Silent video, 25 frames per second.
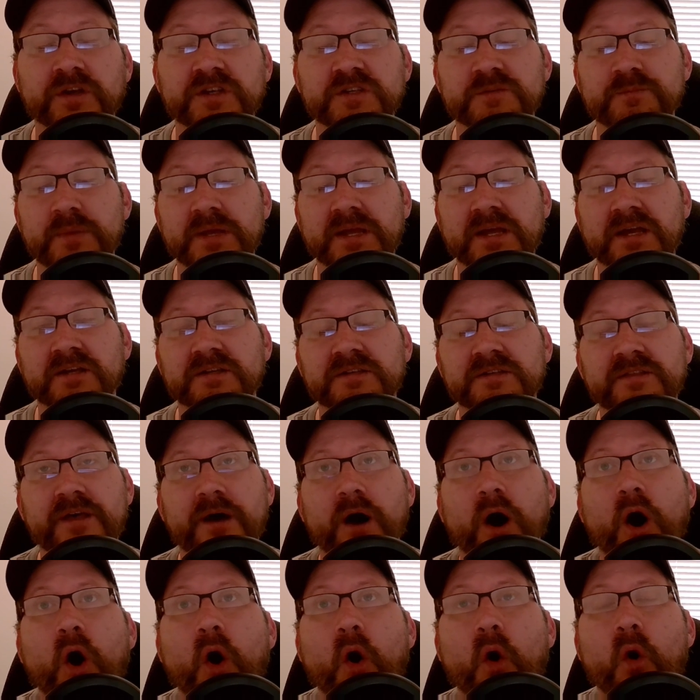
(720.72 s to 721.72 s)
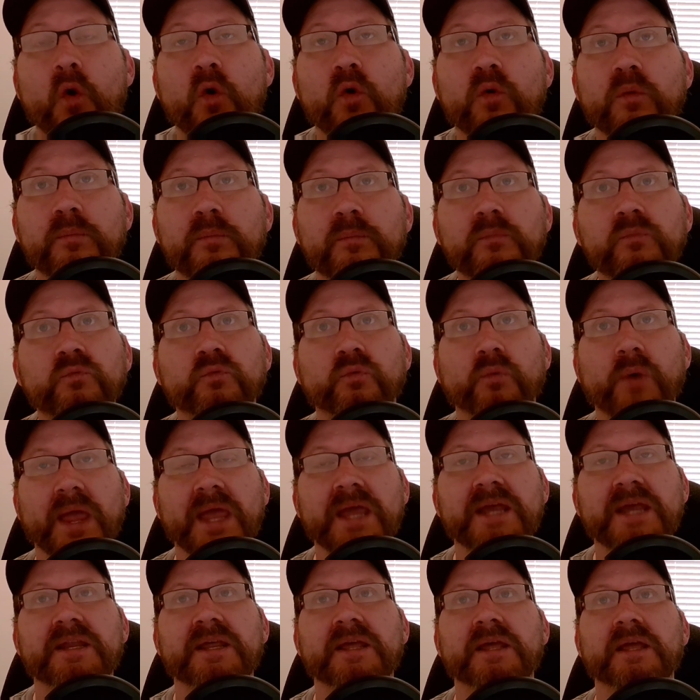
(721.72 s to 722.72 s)
because the ohm
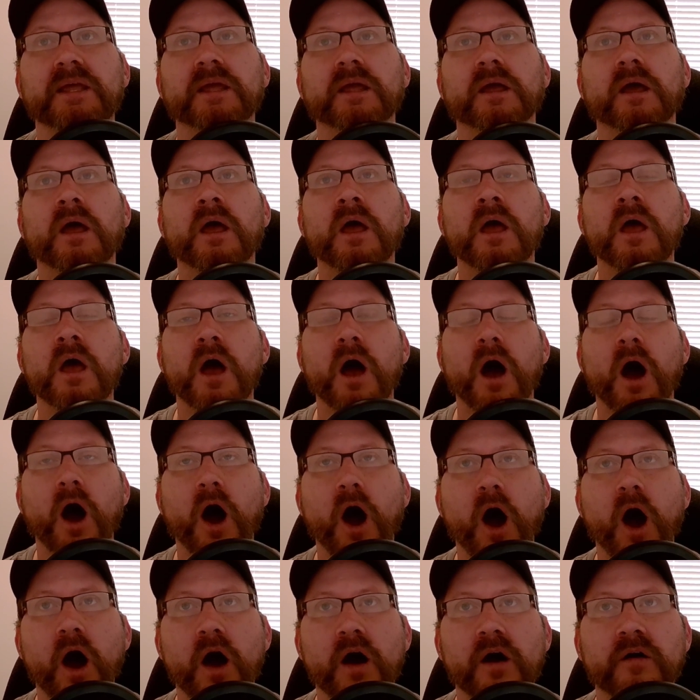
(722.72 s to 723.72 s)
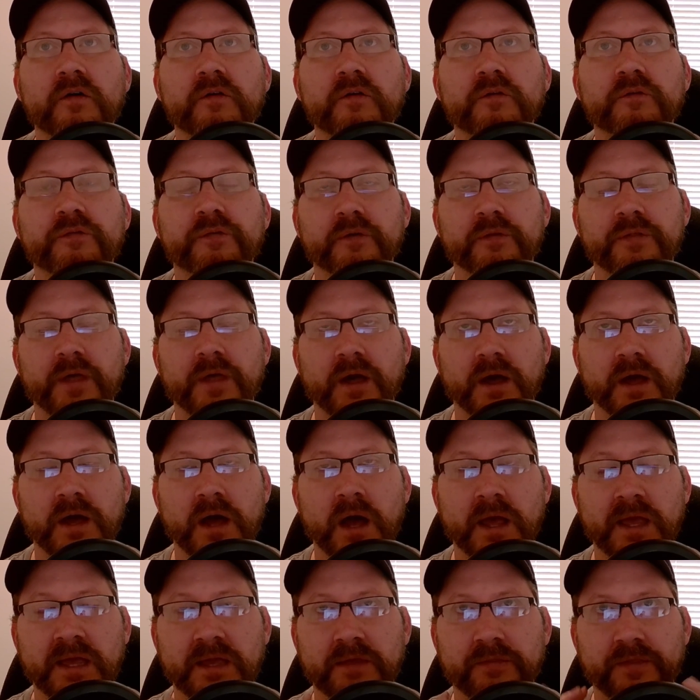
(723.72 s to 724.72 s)
rating of the
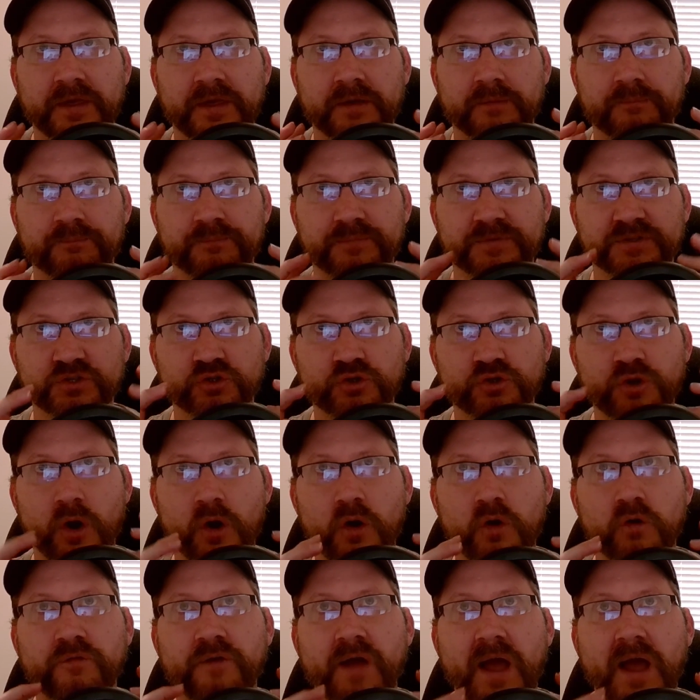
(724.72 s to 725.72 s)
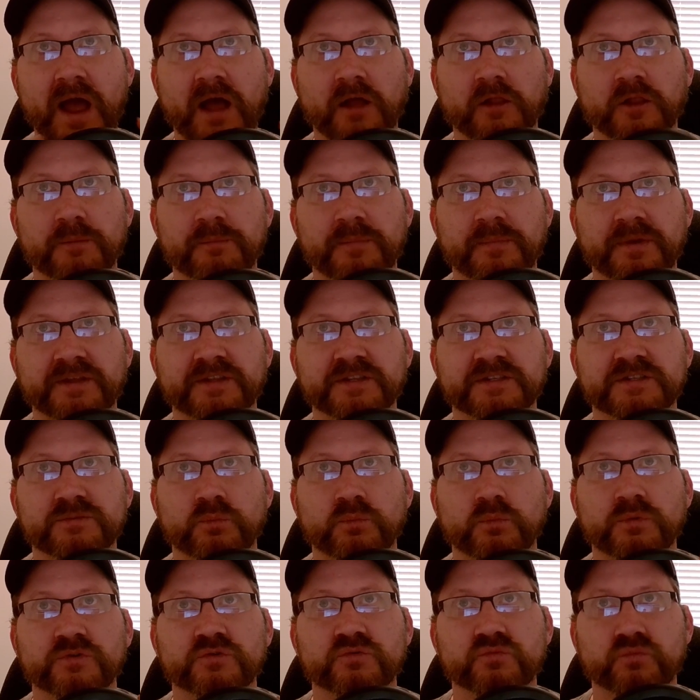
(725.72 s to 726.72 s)
the stove elements
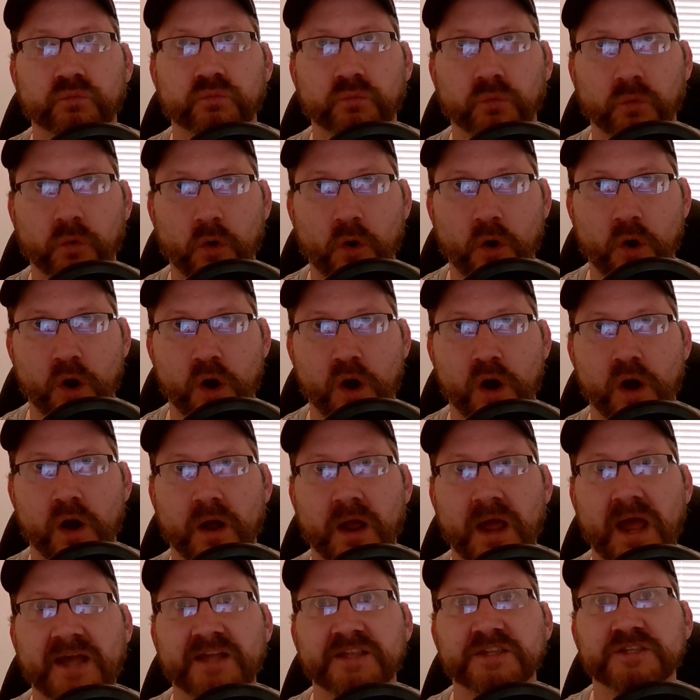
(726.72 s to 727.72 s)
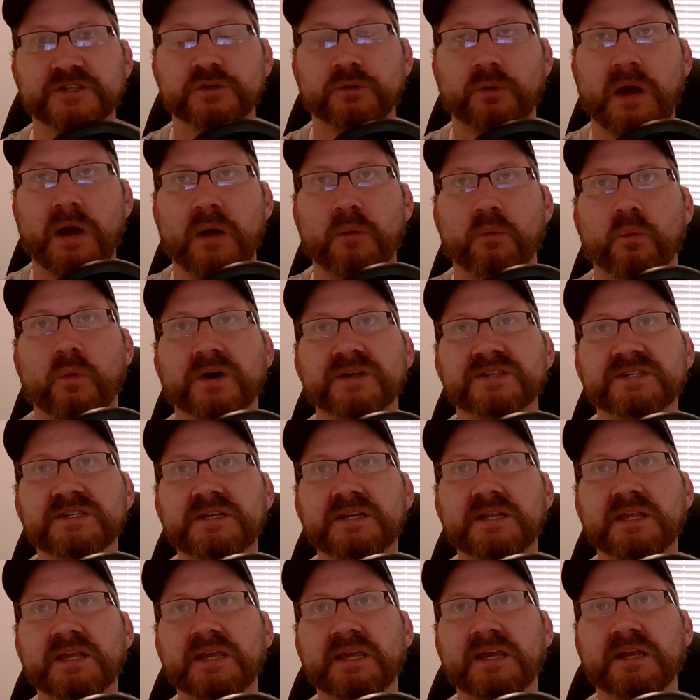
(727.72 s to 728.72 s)
was wrong and so I
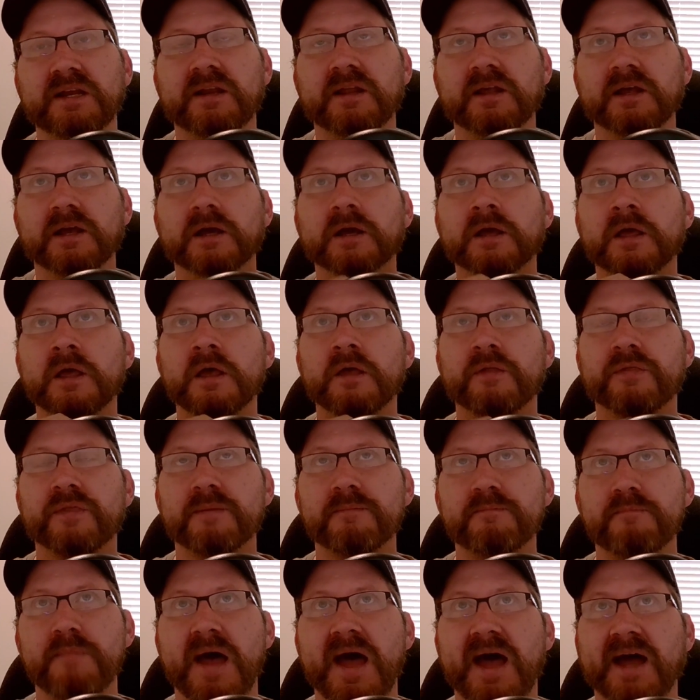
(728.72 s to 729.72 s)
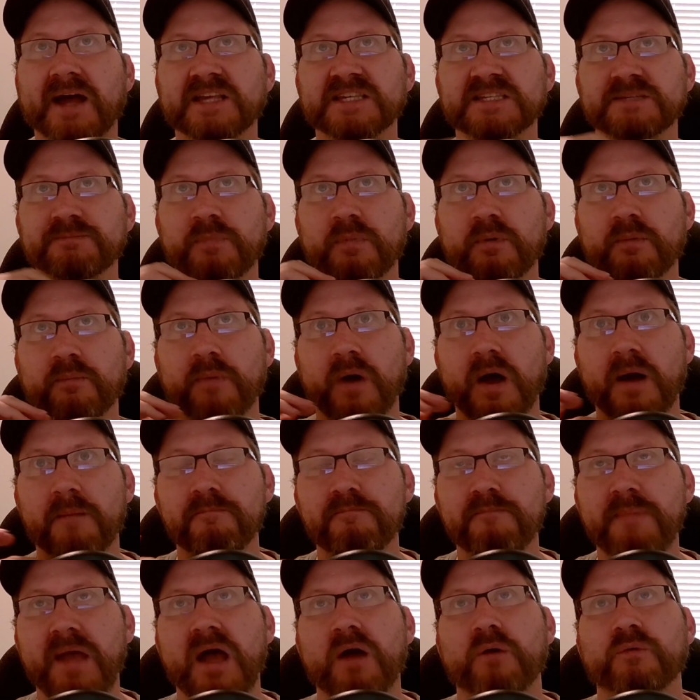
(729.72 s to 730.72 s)
wasn't getting the maximum
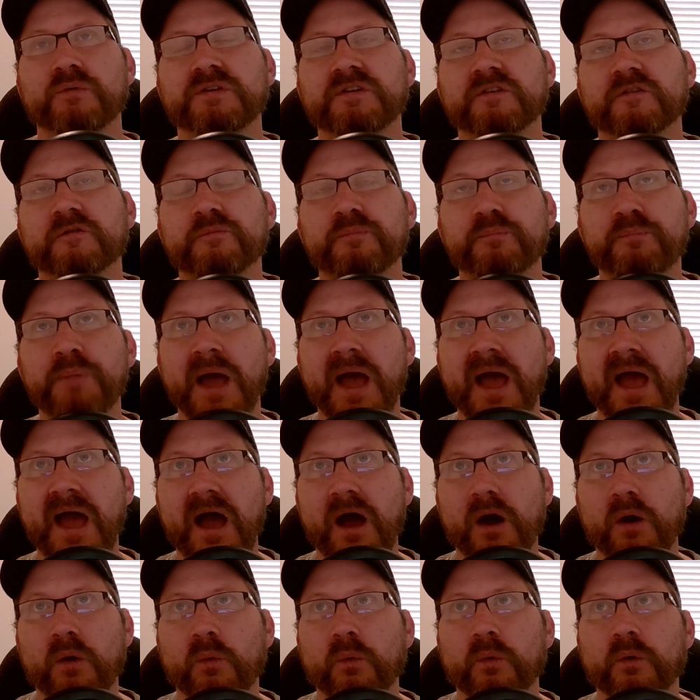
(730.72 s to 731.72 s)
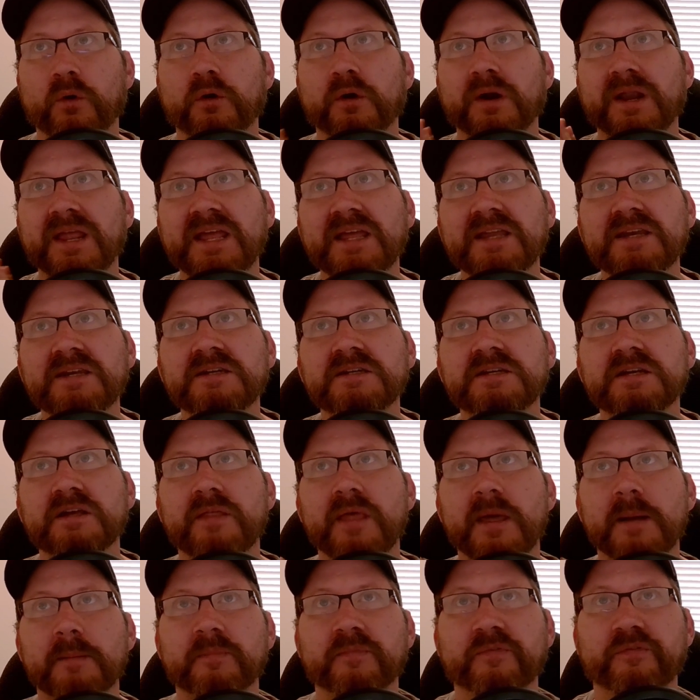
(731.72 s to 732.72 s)
amount of power into
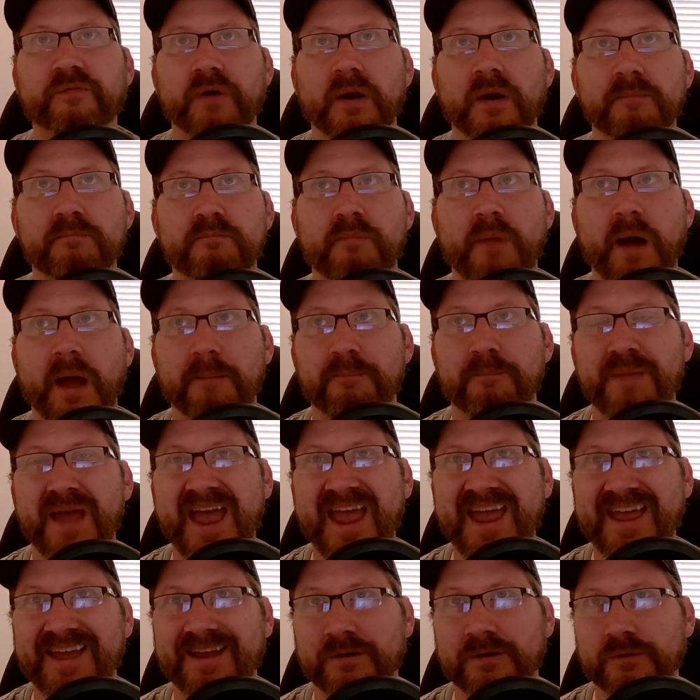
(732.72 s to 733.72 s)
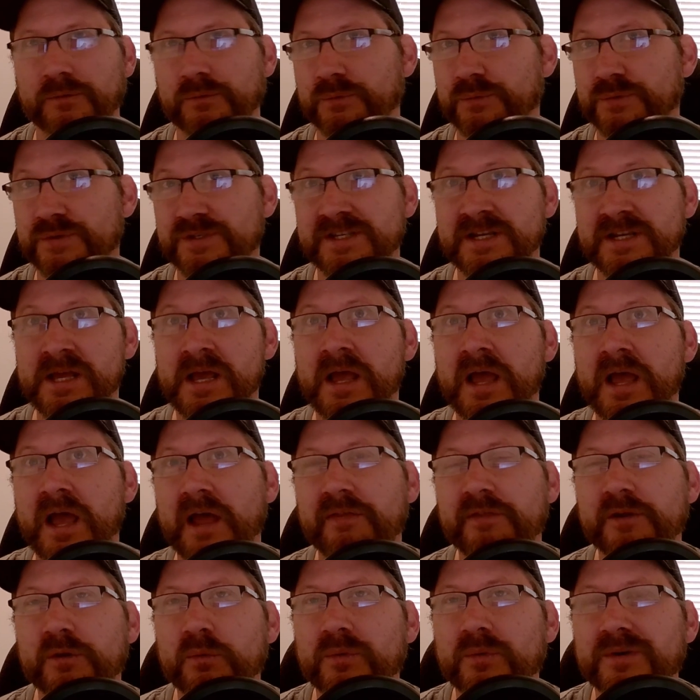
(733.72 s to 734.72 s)
them from my panels
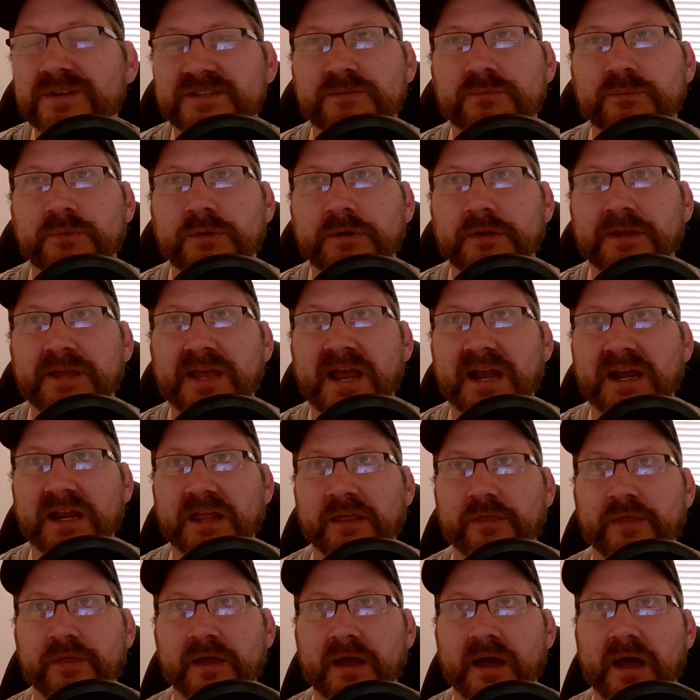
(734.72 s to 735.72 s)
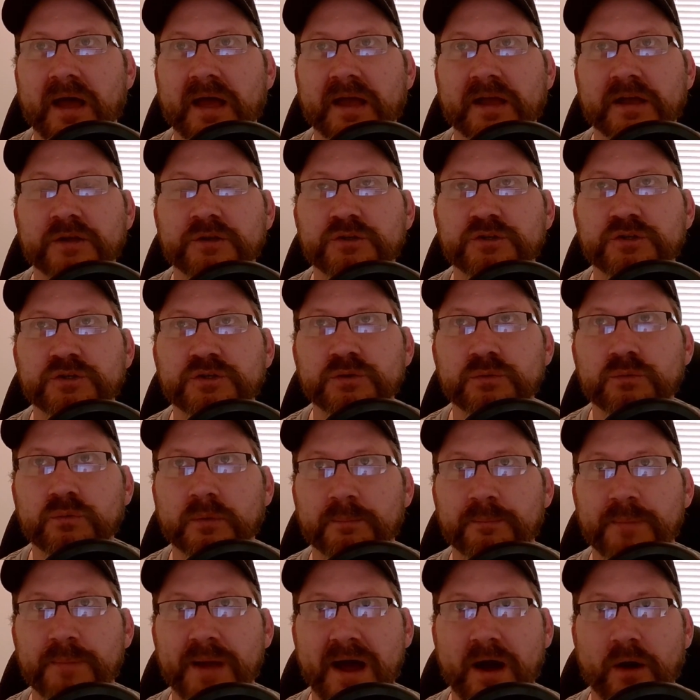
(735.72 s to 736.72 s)
and there wasn't really anything I could do
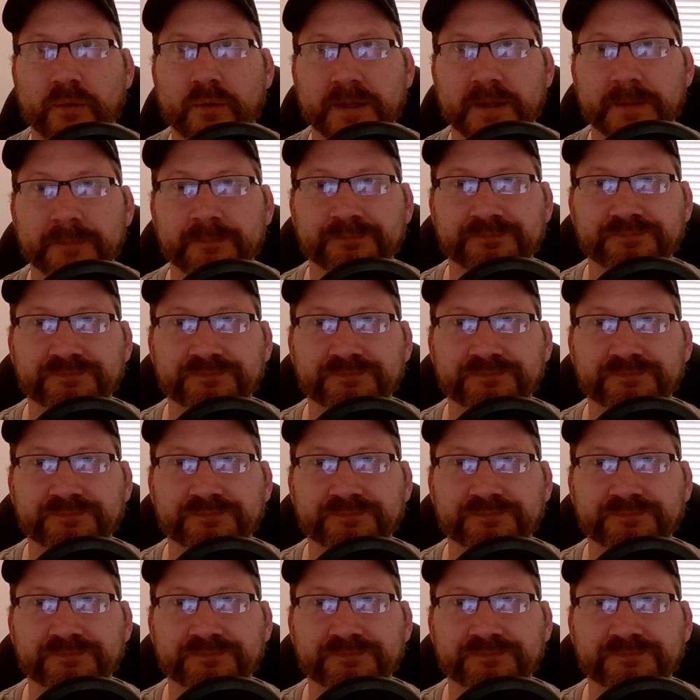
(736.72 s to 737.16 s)
about it.